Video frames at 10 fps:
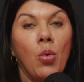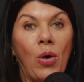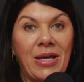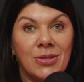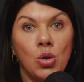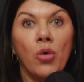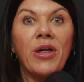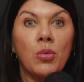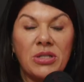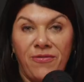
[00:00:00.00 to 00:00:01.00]
we saw
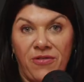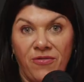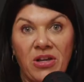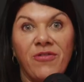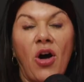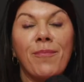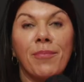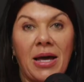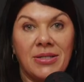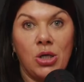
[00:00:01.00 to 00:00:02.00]
that it was a
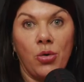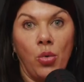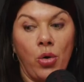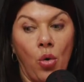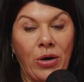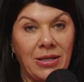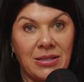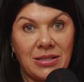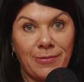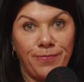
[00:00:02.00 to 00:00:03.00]
55-plus-year-old
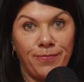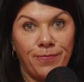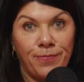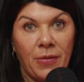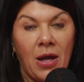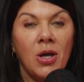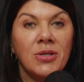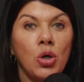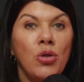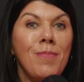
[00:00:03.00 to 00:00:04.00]
audience.
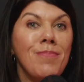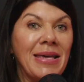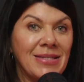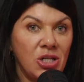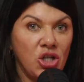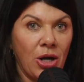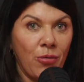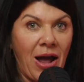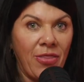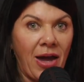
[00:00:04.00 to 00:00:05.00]
So the messaging
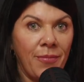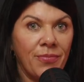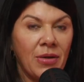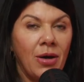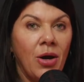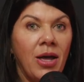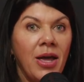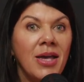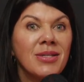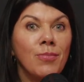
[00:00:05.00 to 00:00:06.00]
around that
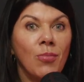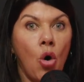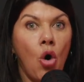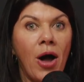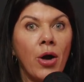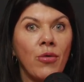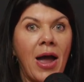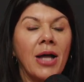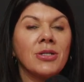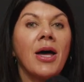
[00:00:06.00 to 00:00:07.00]
is more
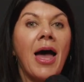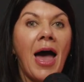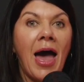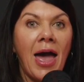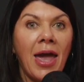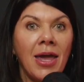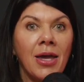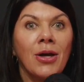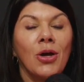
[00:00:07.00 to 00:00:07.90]
around, hey,